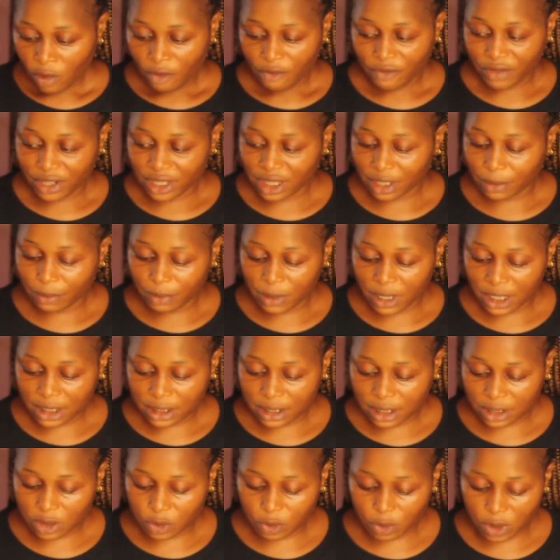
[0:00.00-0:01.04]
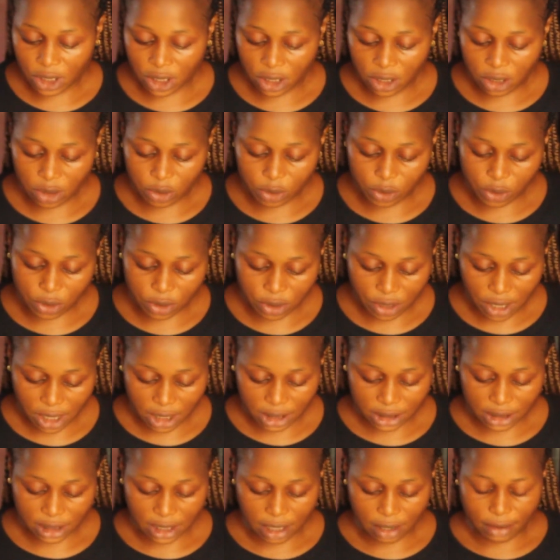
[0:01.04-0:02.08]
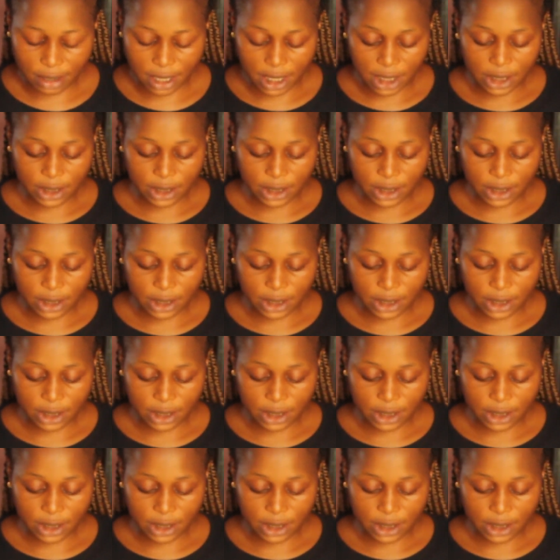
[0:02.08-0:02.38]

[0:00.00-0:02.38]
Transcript: Father bless us we eat through Christ our